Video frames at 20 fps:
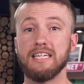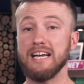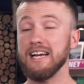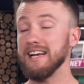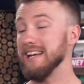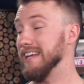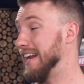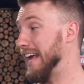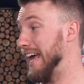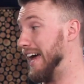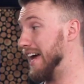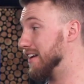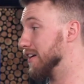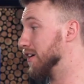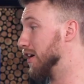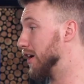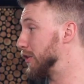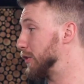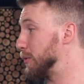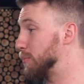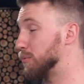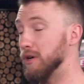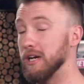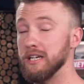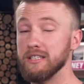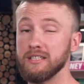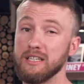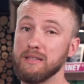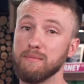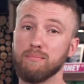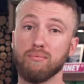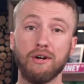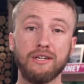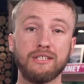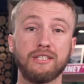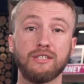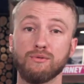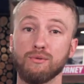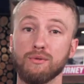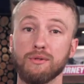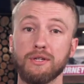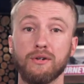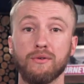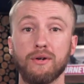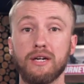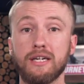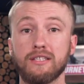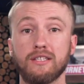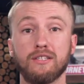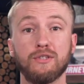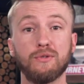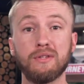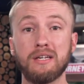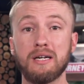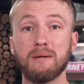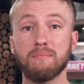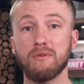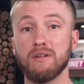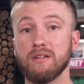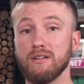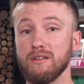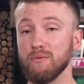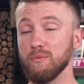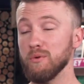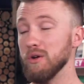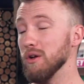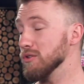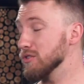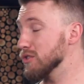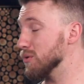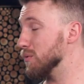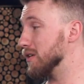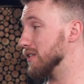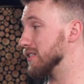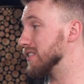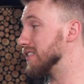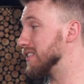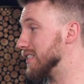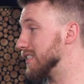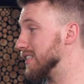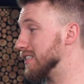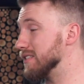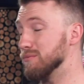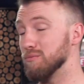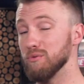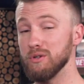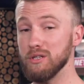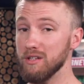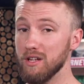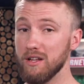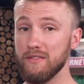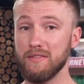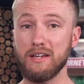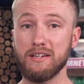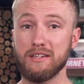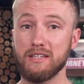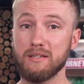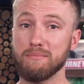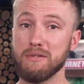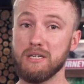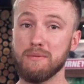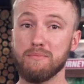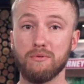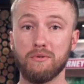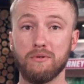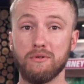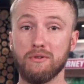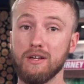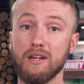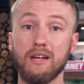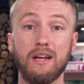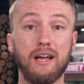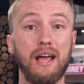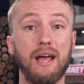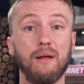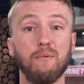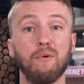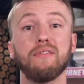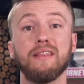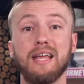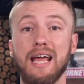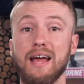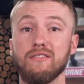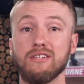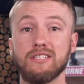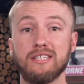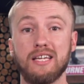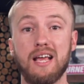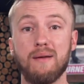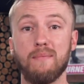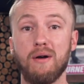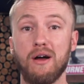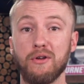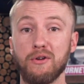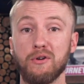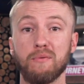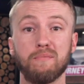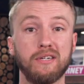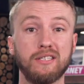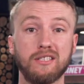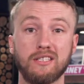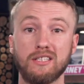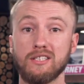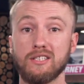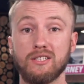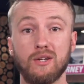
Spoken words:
Yeah, and adding on to press, like press is really great to do that, but we also wanna see real authentic people and what they have to say about your business.